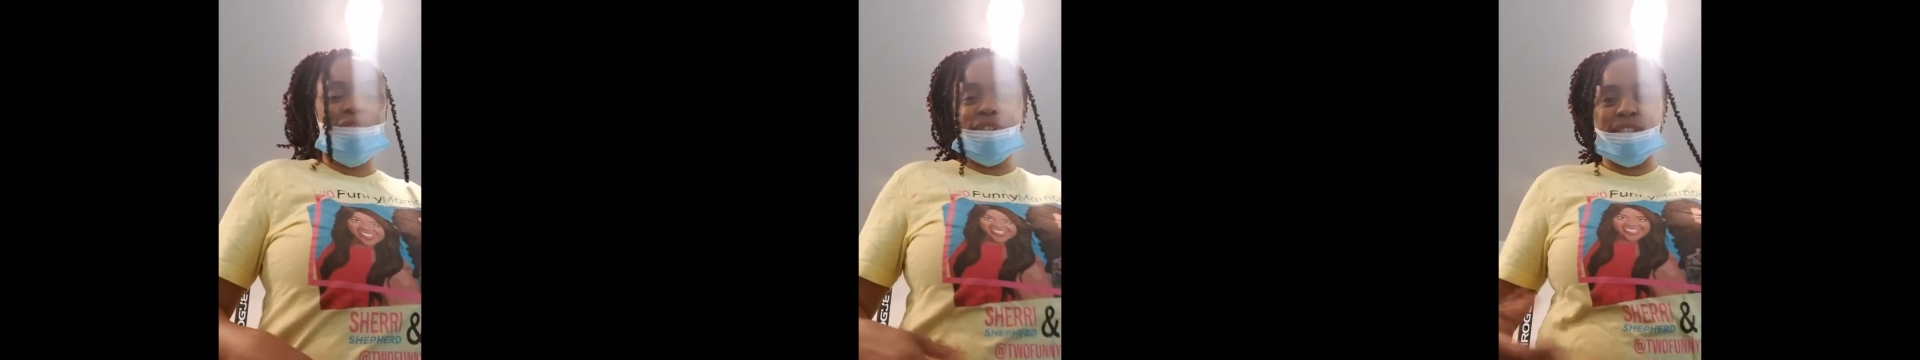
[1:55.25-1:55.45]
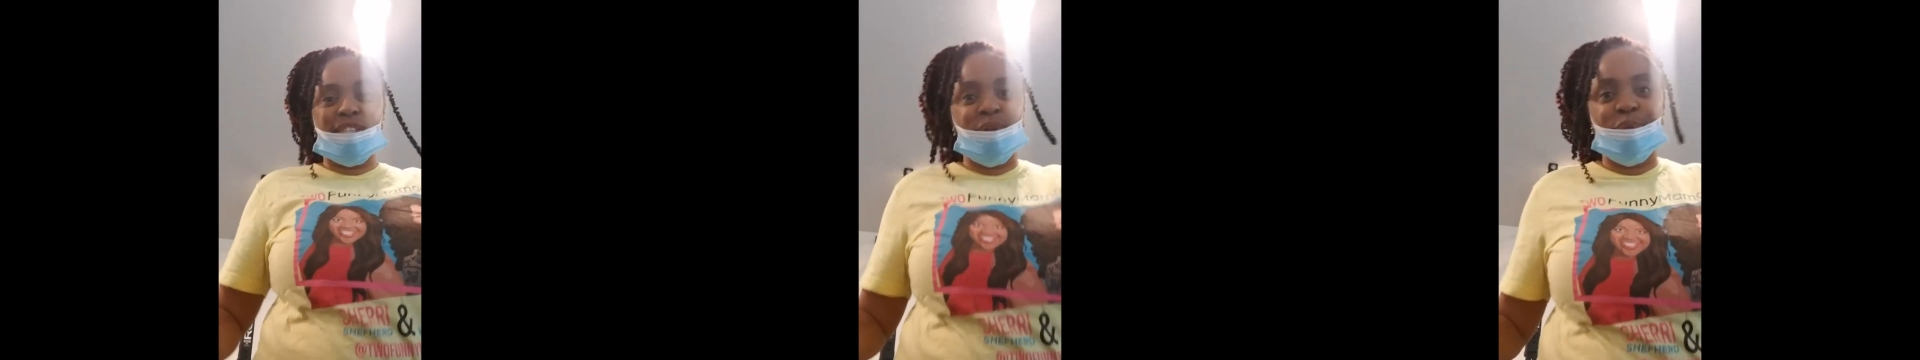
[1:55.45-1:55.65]

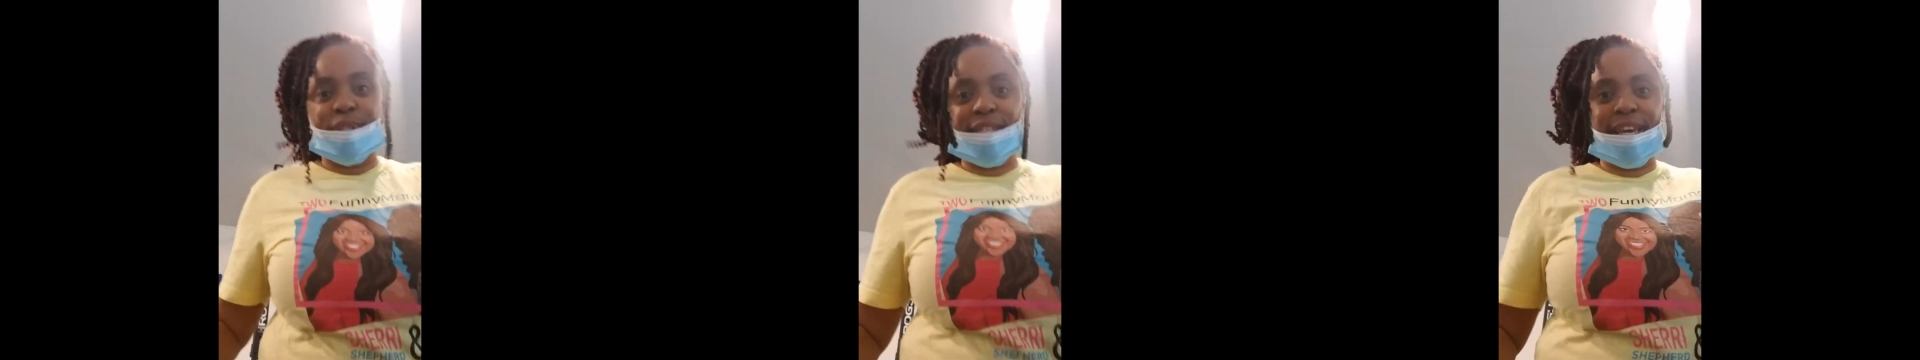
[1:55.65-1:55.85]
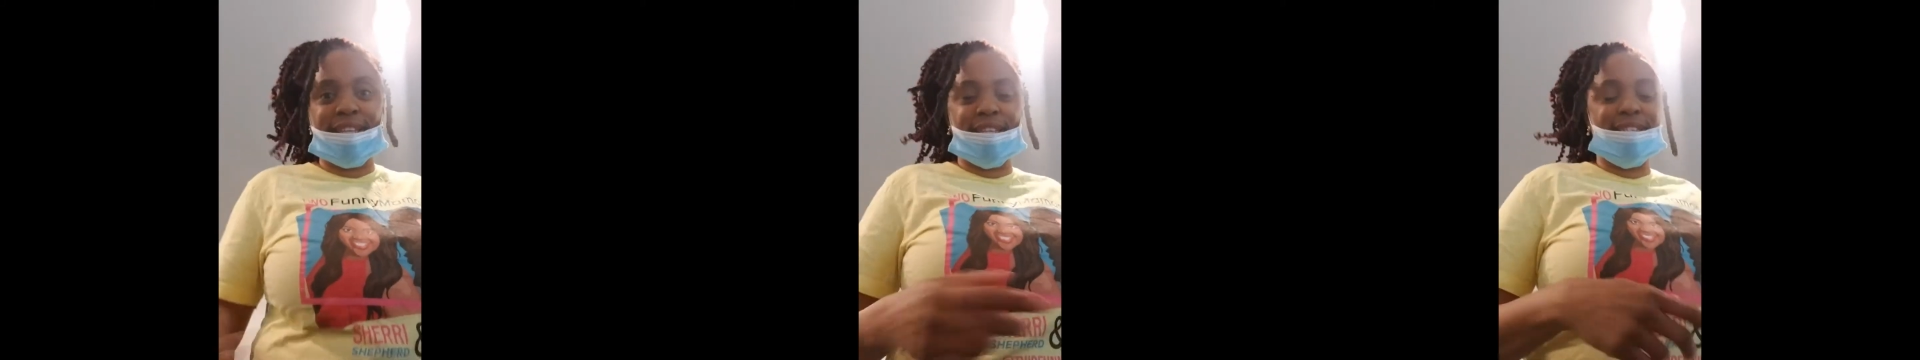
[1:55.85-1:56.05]
still would
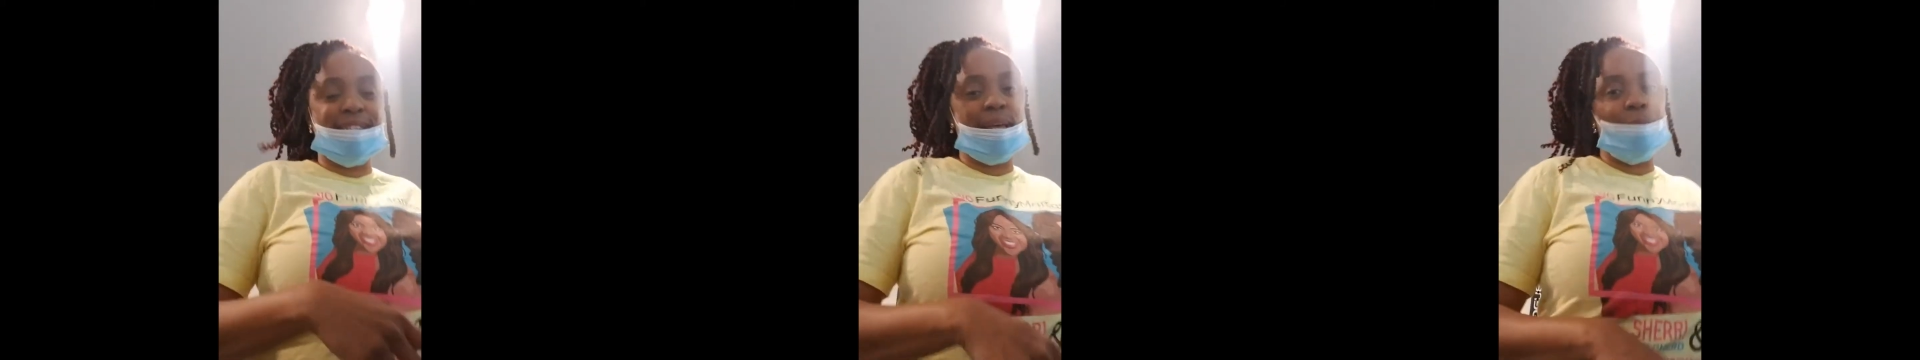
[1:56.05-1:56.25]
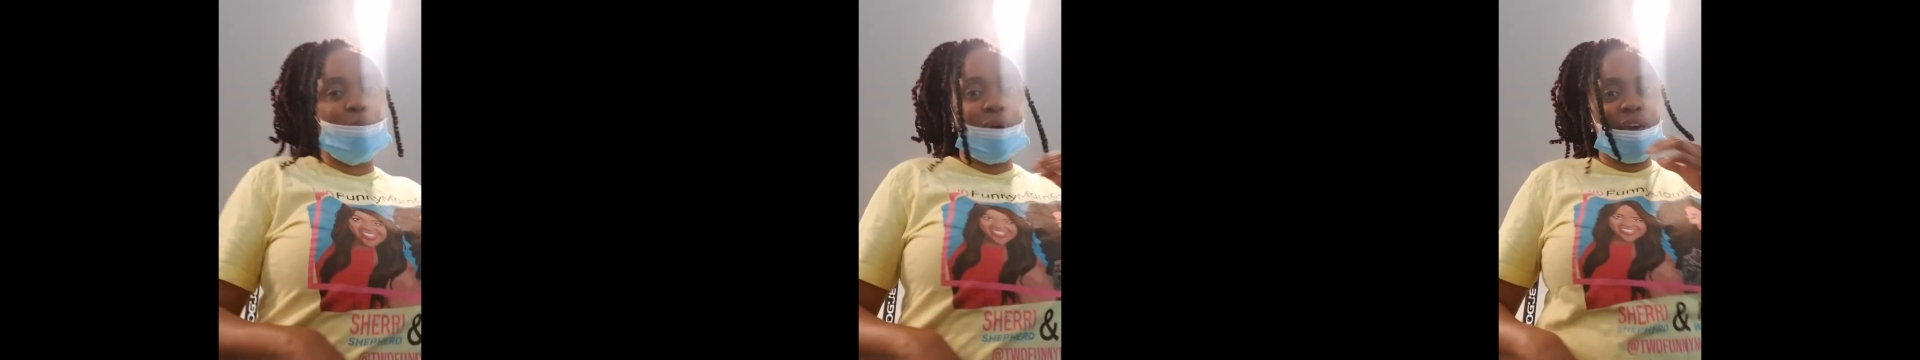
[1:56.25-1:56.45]
take the
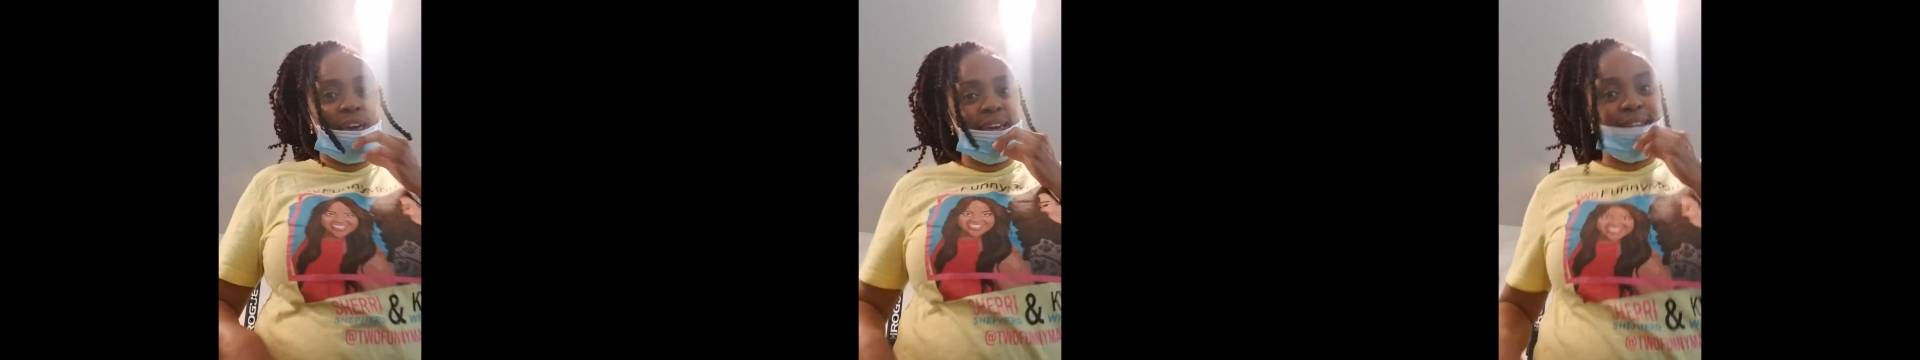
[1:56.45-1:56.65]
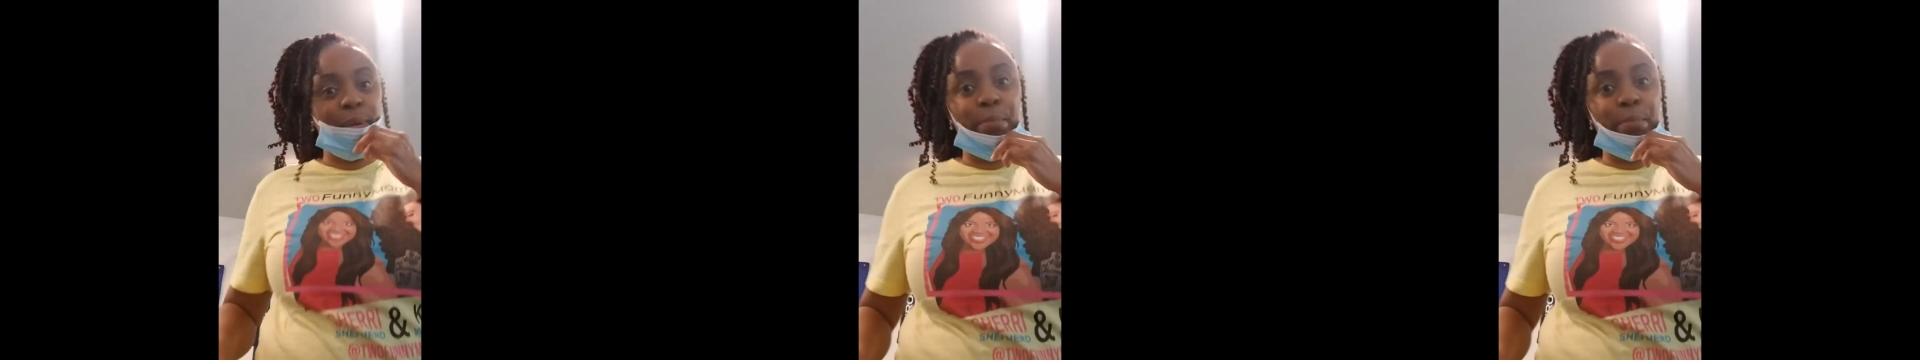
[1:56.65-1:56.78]
subway and the